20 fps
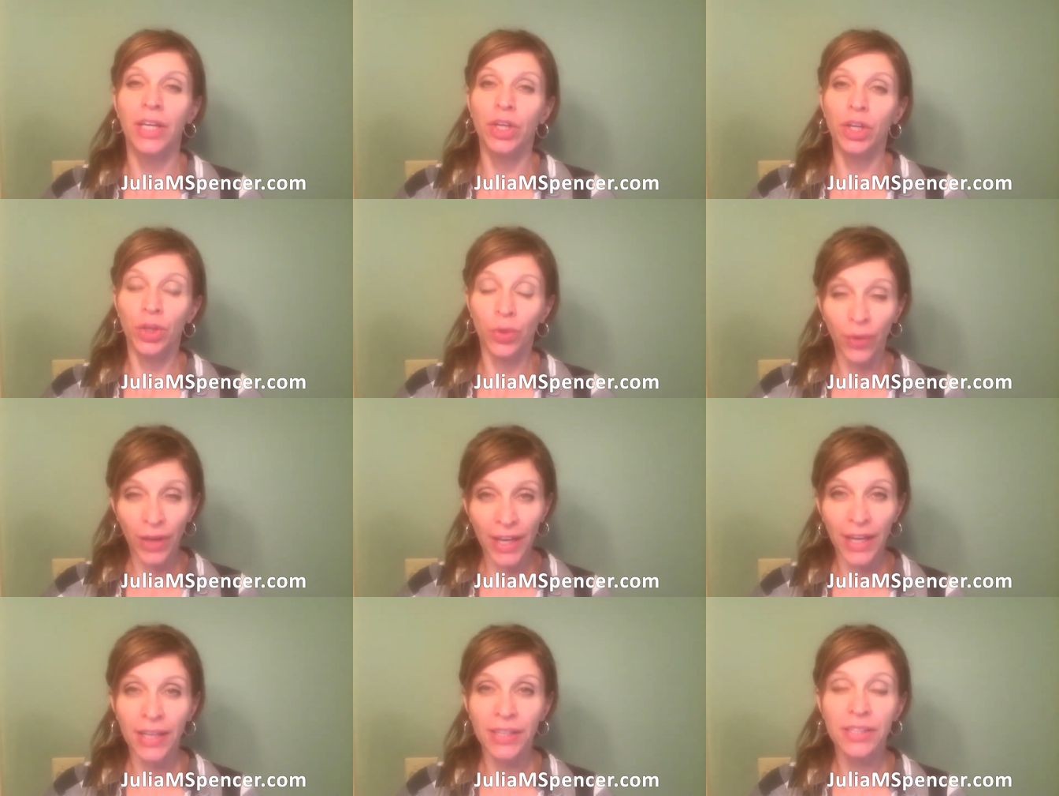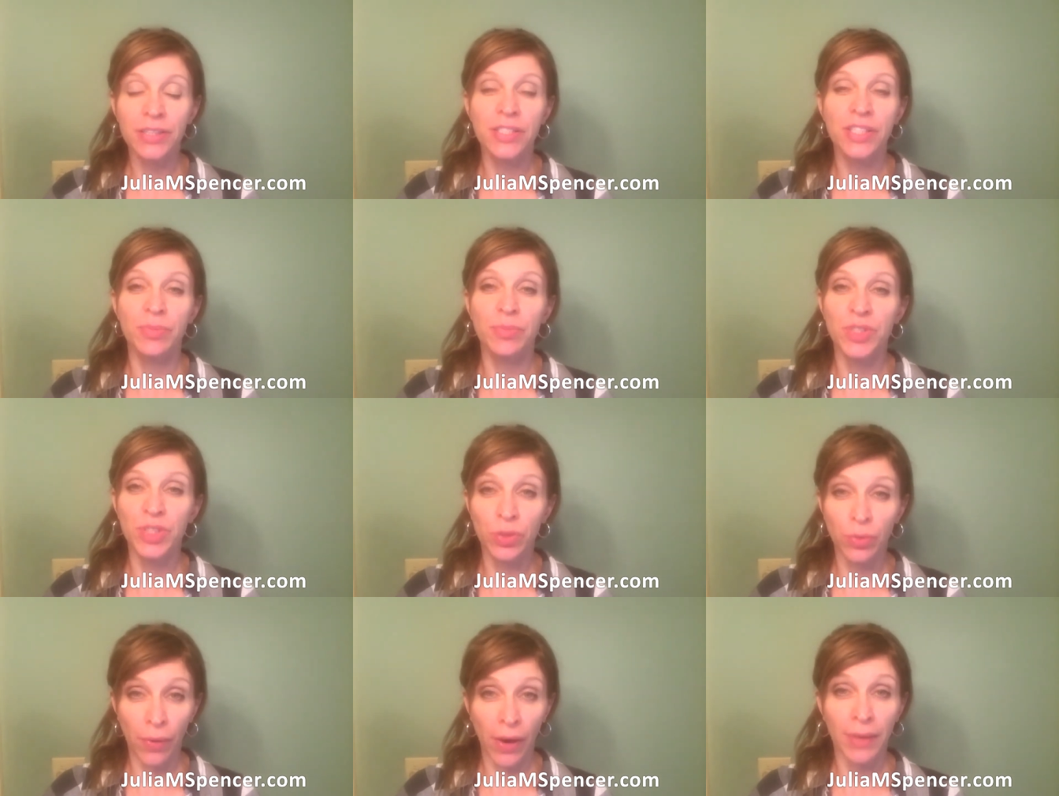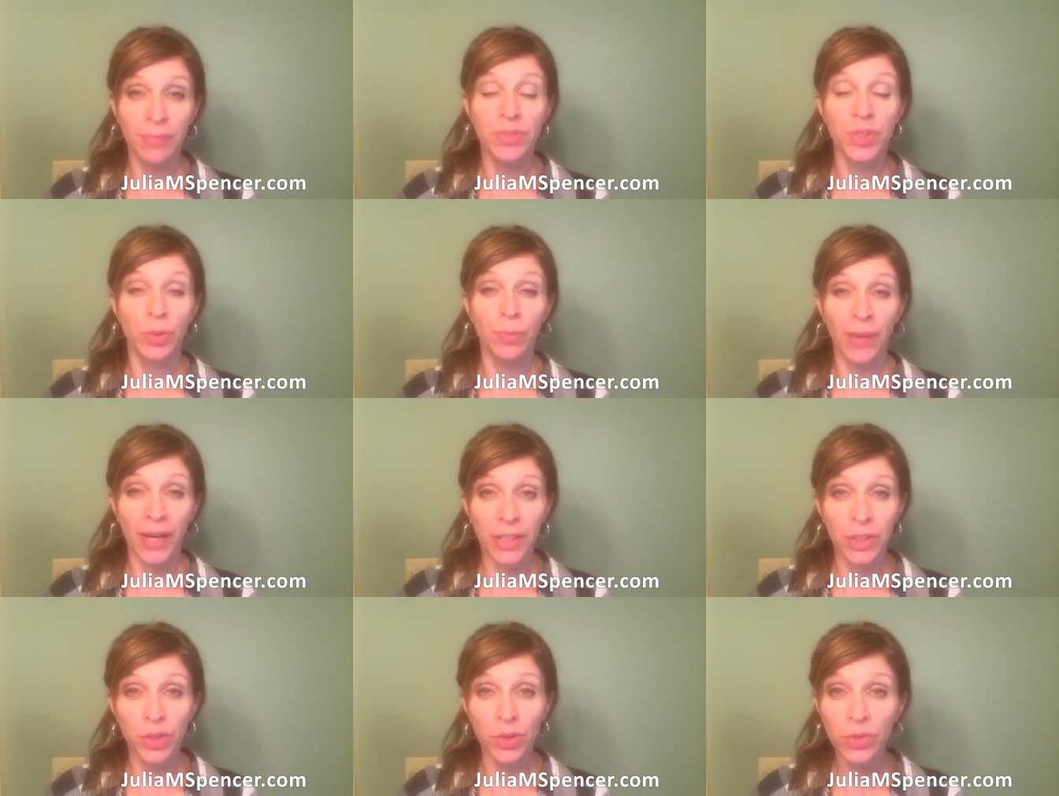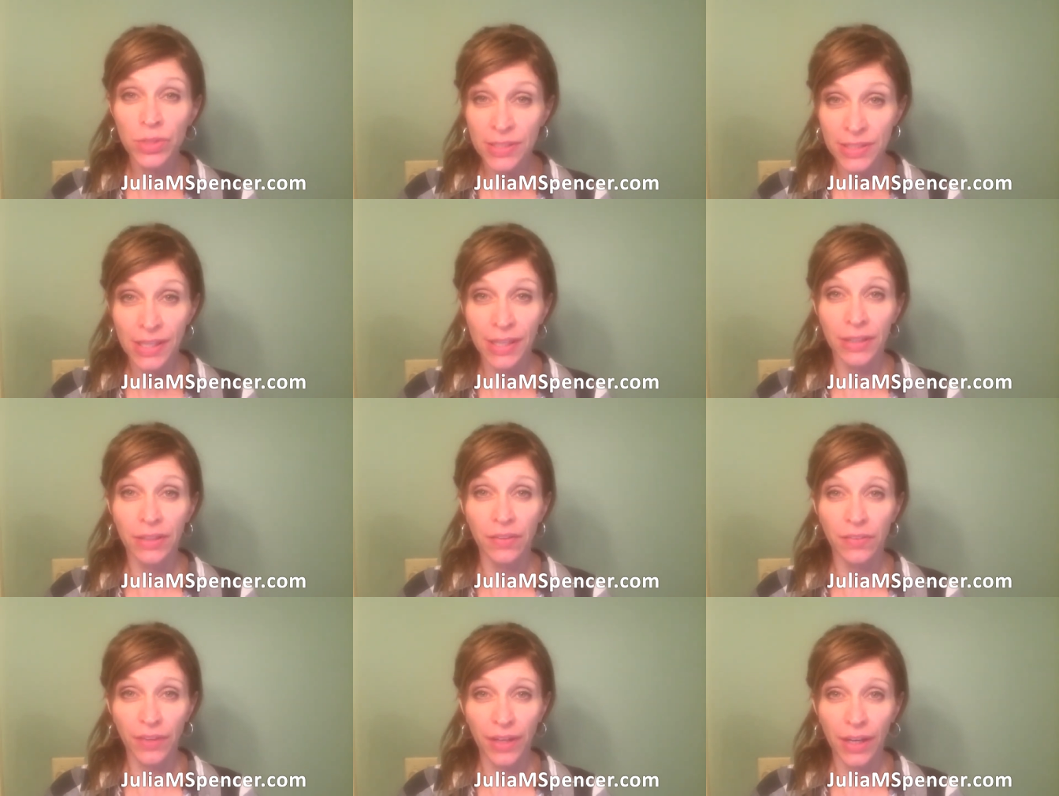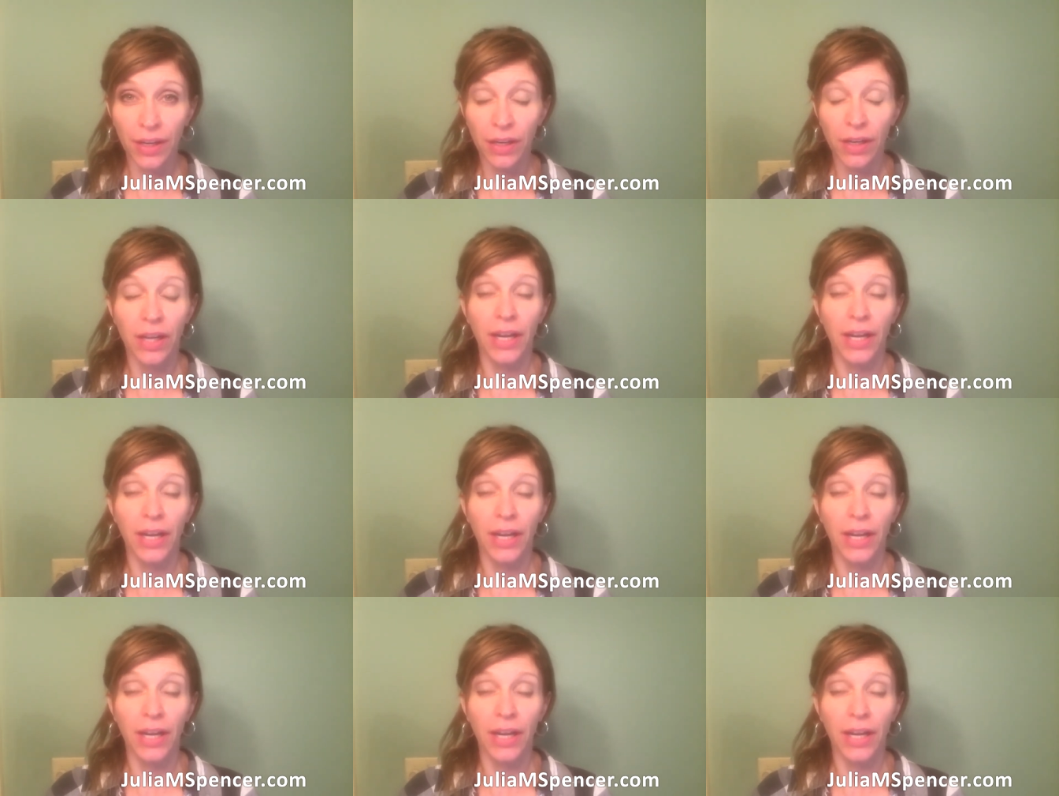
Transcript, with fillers: Go ahead and subscribe to my newsletter there.